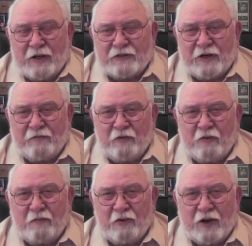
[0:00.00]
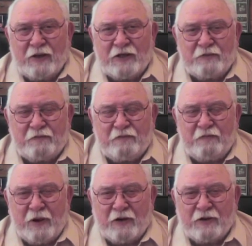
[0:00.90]
I said, if you want to bring these
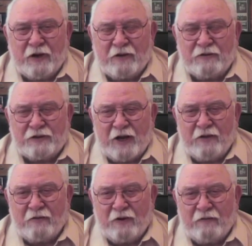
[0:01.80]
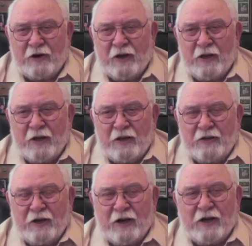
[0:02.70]
bigger tows down the river,
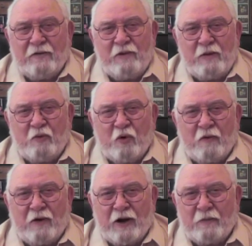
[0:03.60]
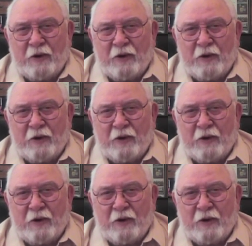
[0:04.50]
you got to give me more rudder